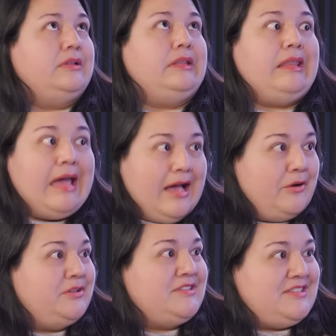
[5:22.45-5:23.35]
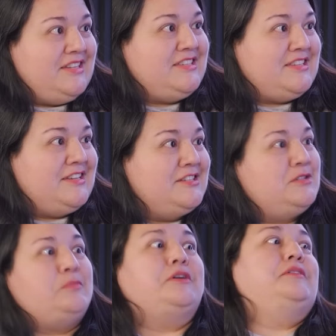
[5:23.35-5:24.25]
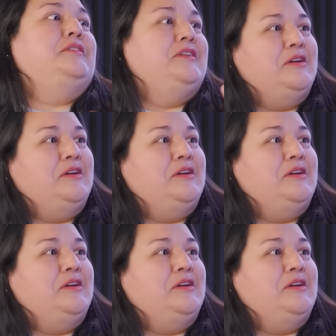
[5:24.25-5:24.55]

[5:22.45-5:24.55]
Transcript: Now it doesn't exist, but